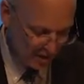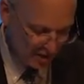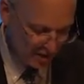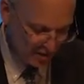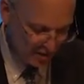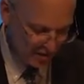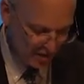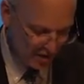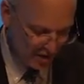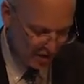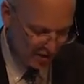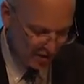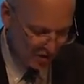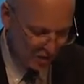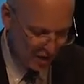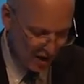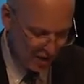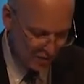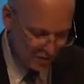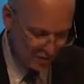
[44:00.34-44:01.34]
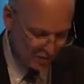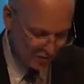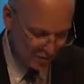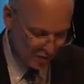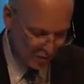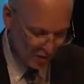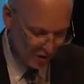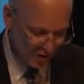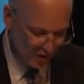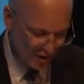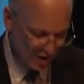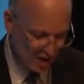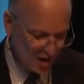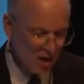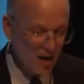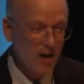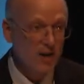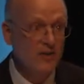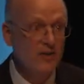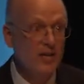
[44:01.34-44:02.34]
this, on the ground floor,
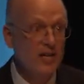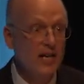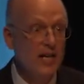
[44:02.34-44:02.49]
are the